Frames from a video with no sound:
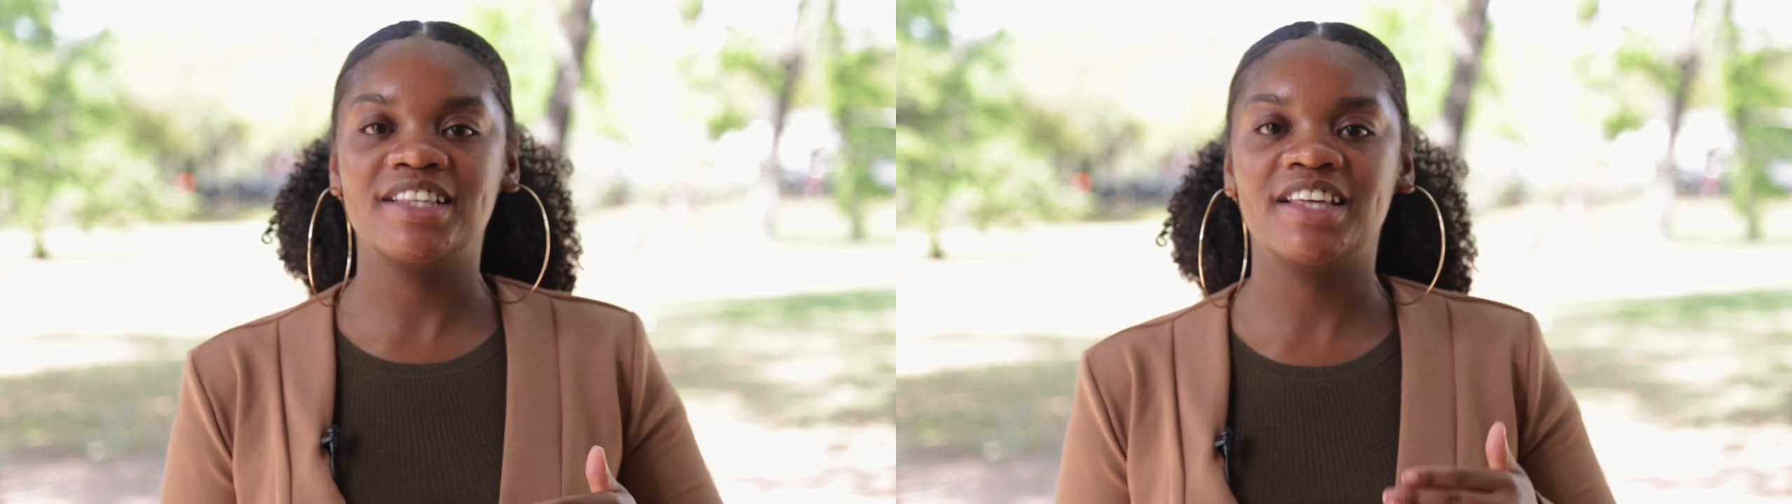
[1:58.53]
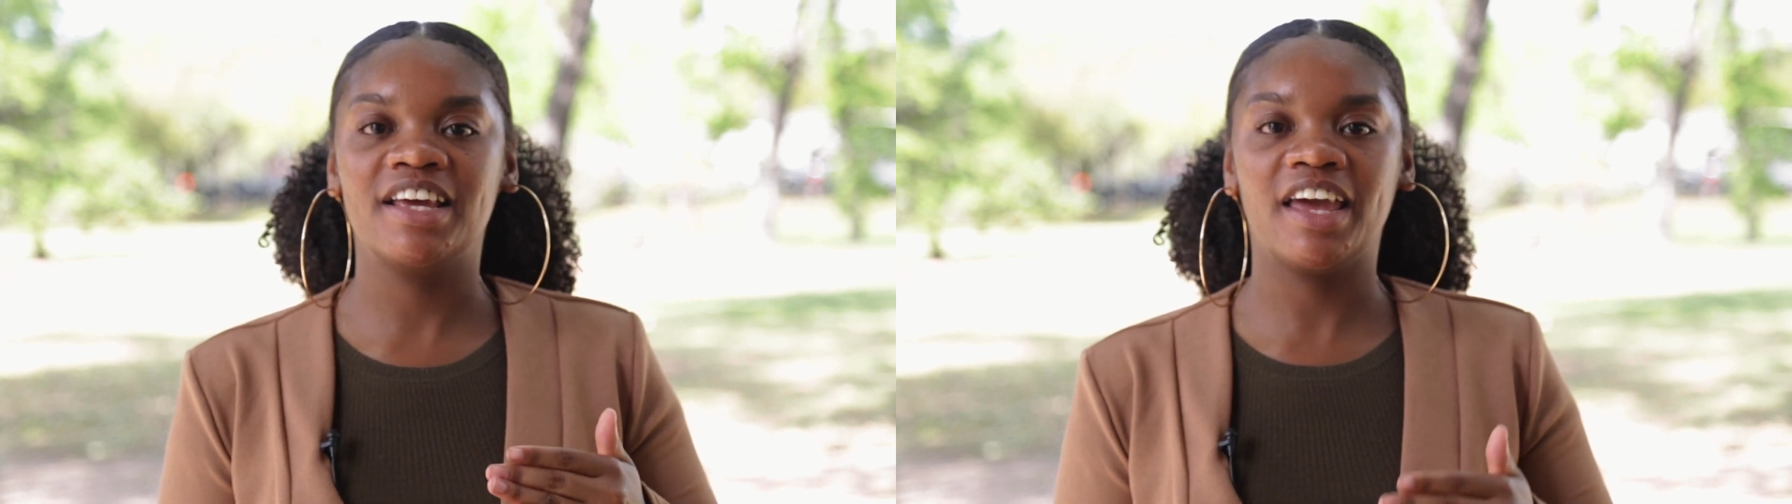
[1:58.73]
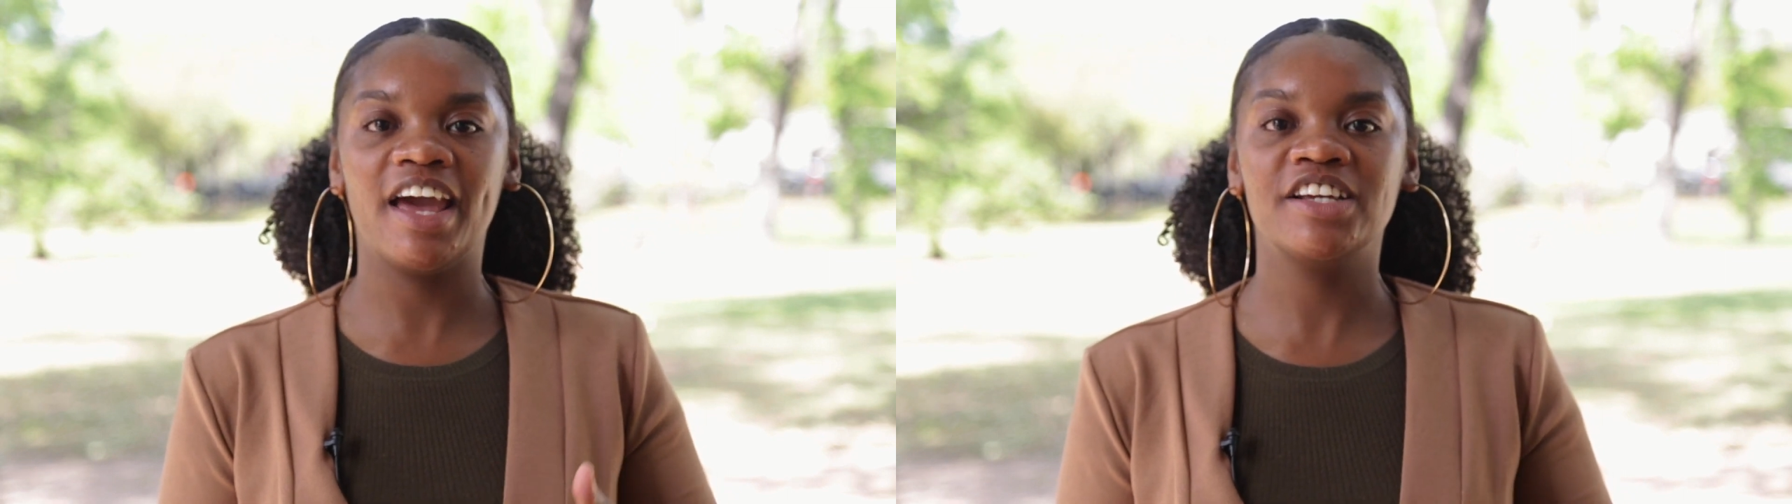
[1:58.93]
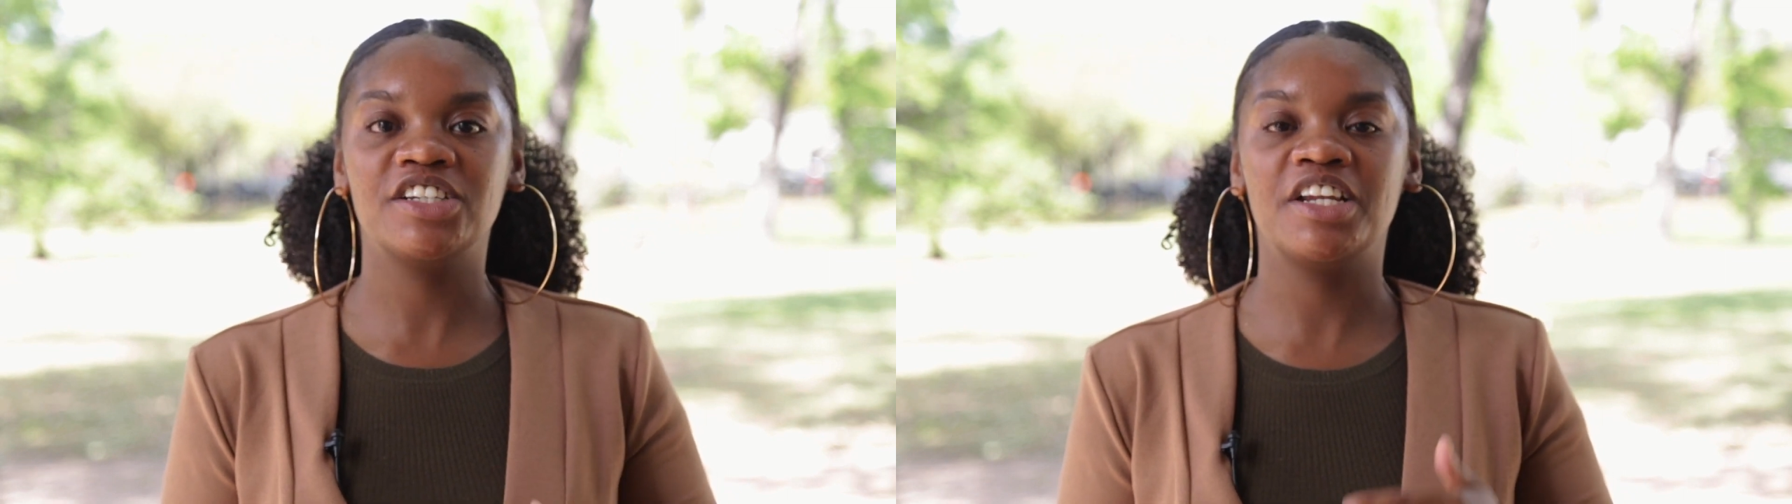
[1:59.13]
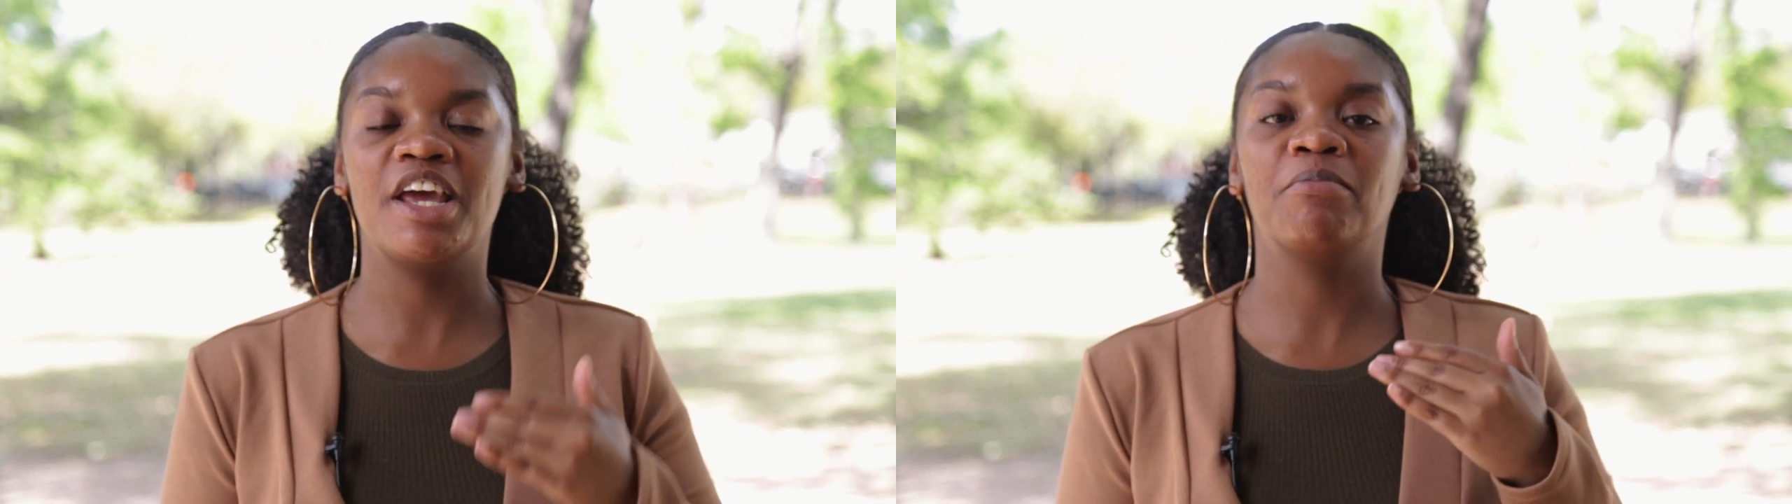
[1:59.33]
to the
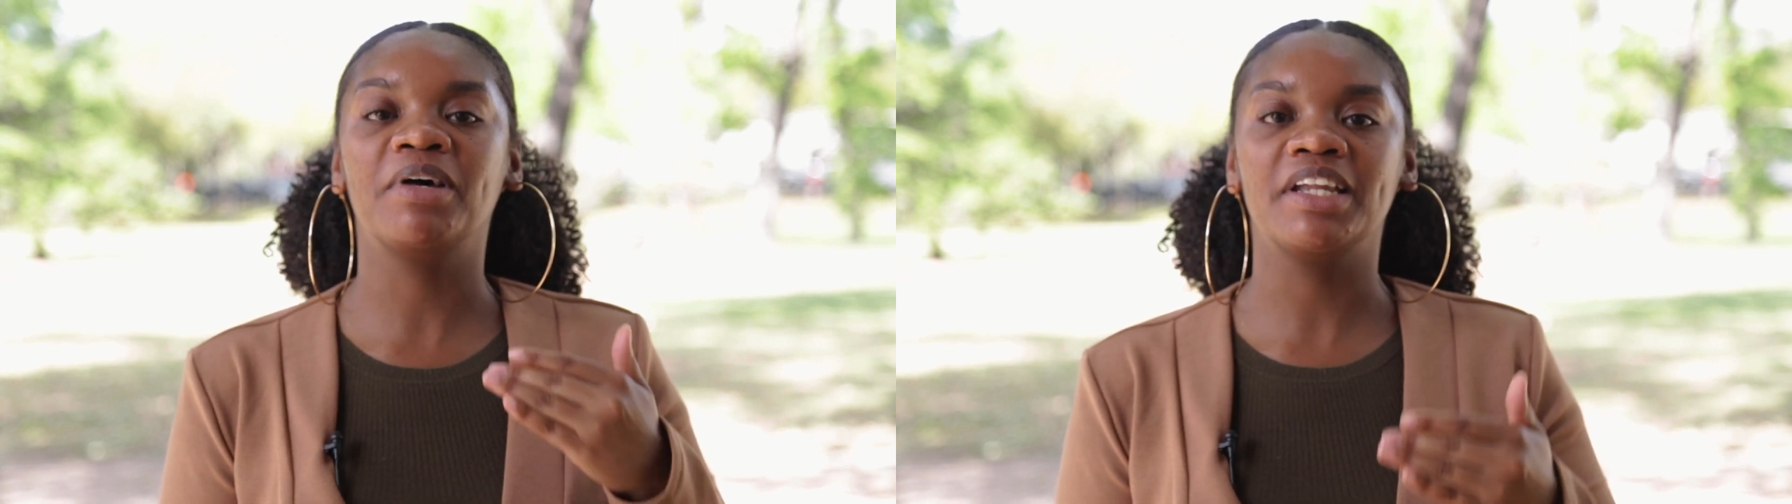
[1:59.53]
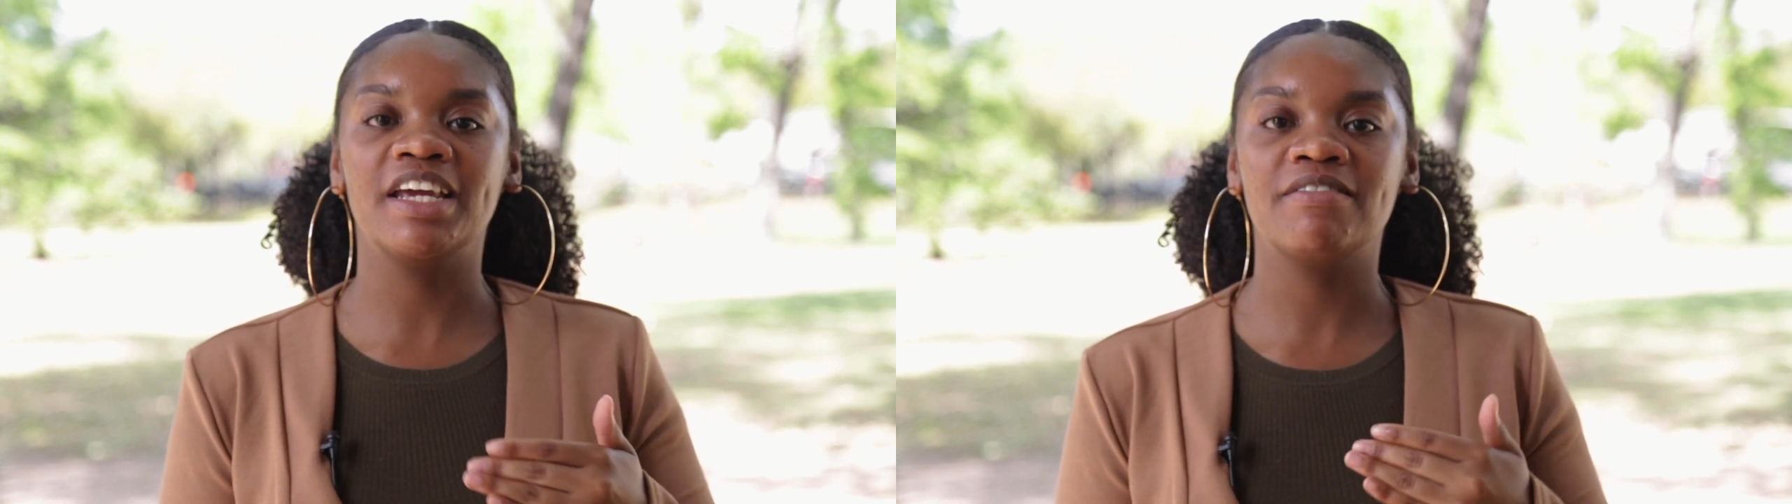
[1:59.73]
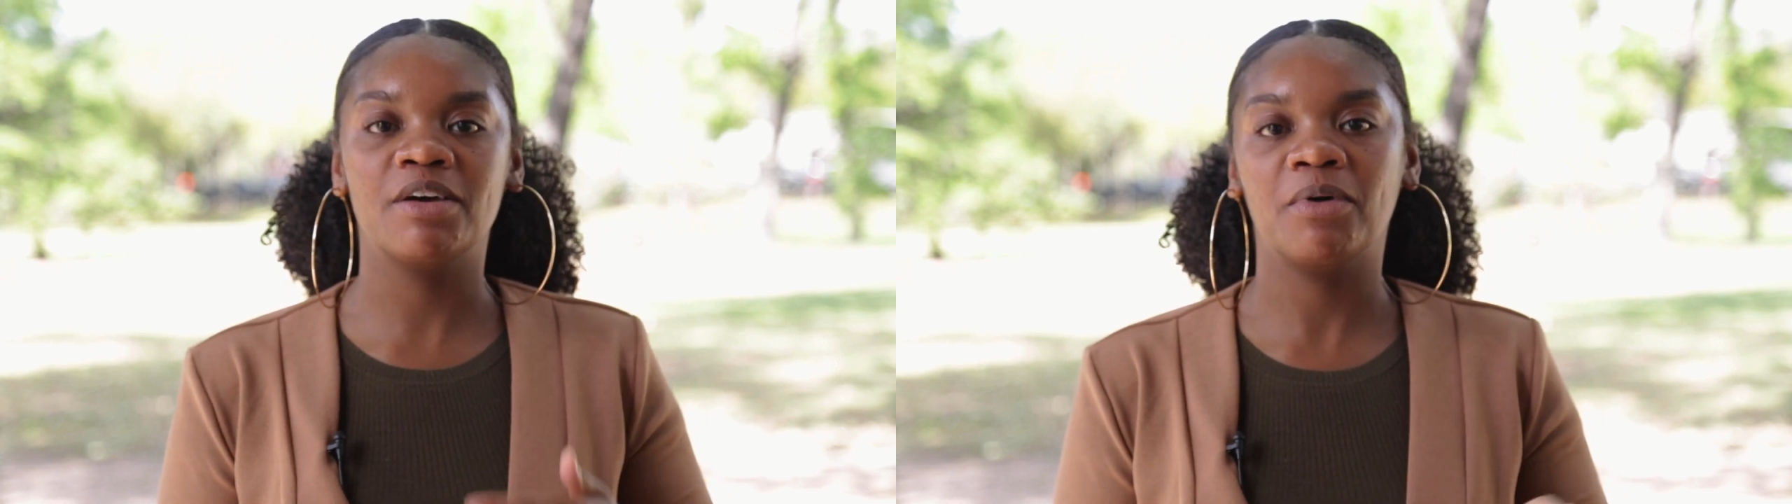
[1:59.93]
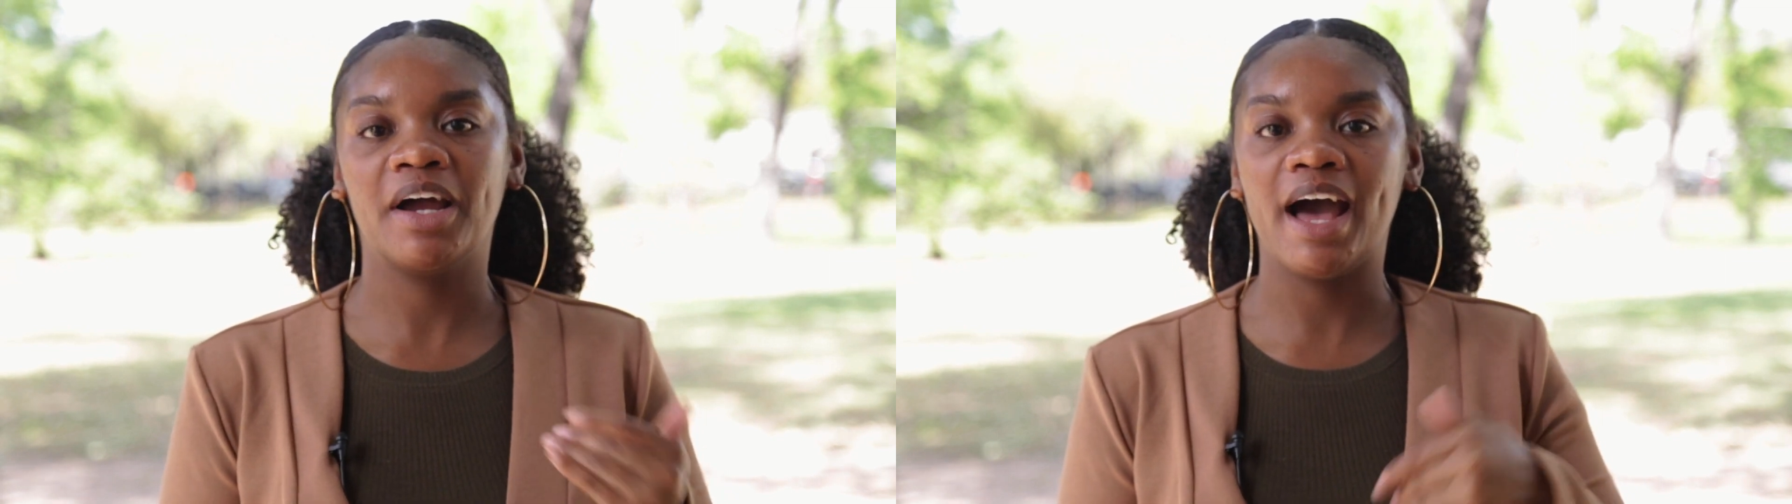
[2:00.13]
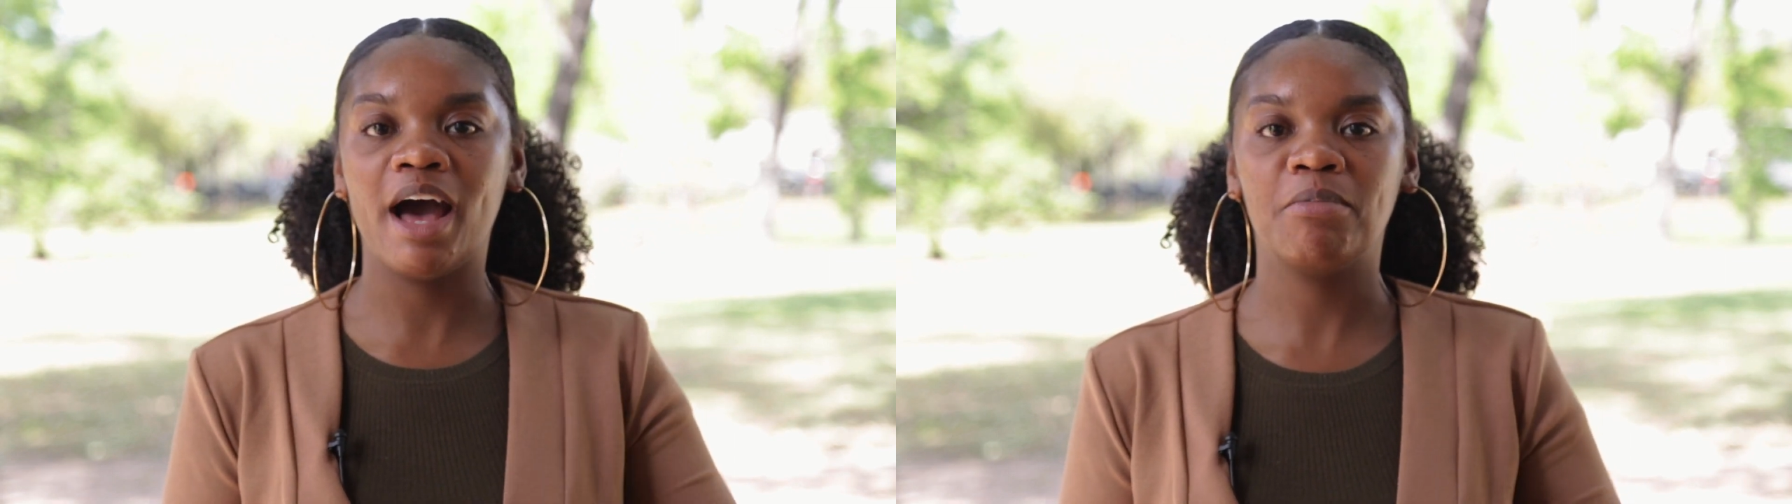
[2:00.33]
occasion and believe that what
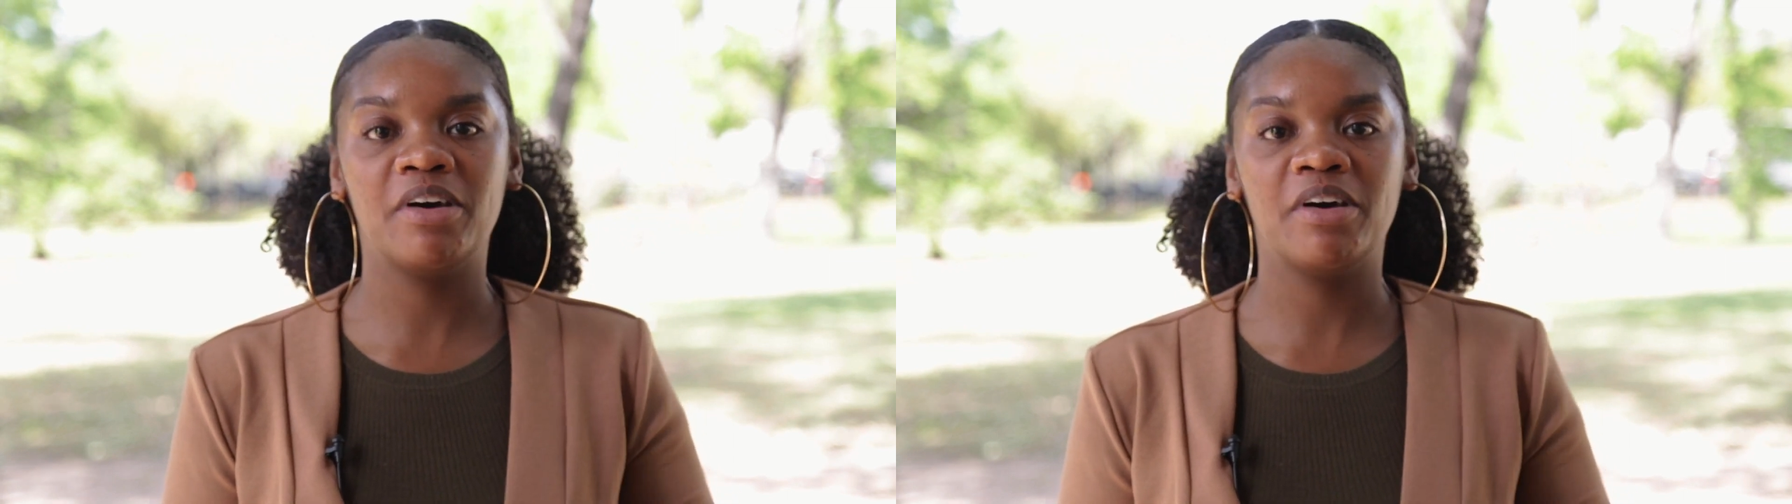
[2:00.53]
God